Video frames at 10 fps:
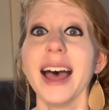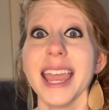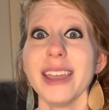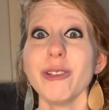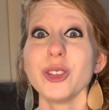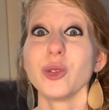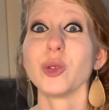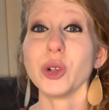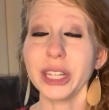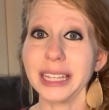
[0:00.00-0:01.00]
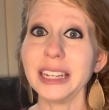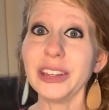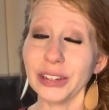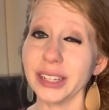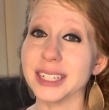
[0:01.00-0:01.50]
It was really
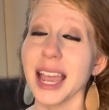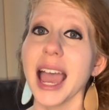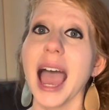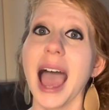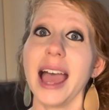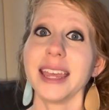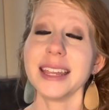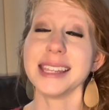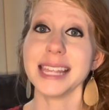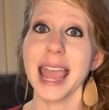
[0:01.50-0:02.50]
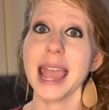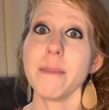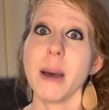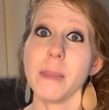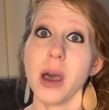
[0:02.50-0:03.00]
good. I can say
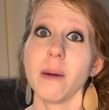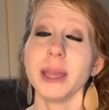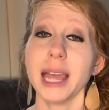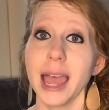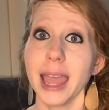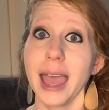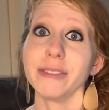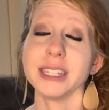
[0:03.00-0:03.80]
my mom and I have